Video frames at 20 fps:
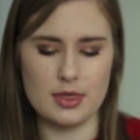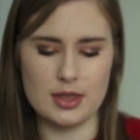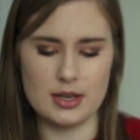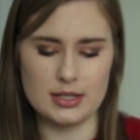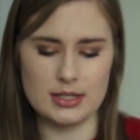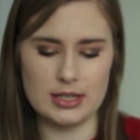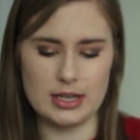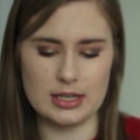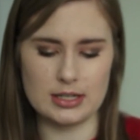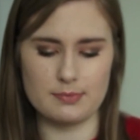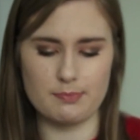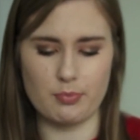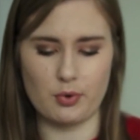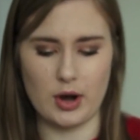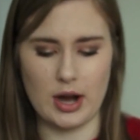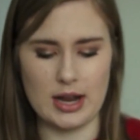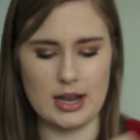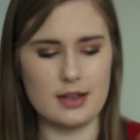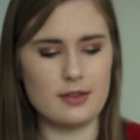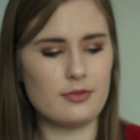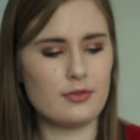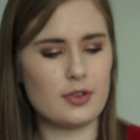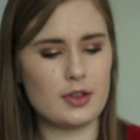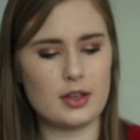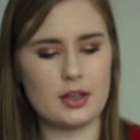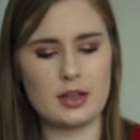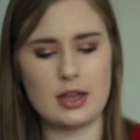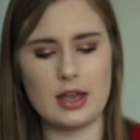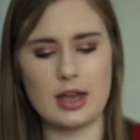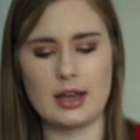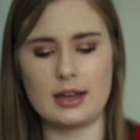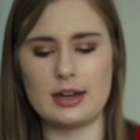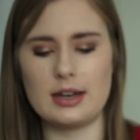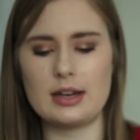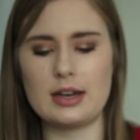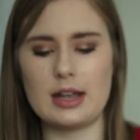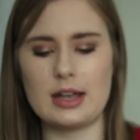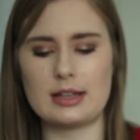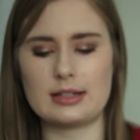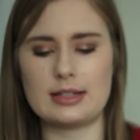This is Brave, and
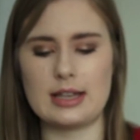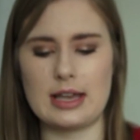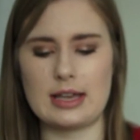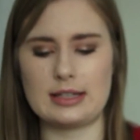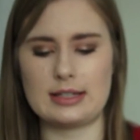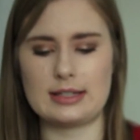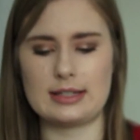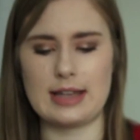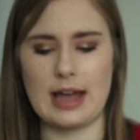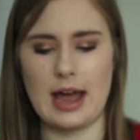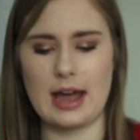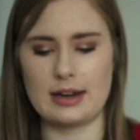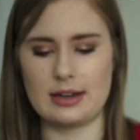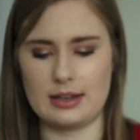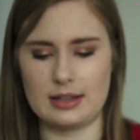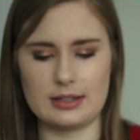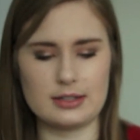it is a satin.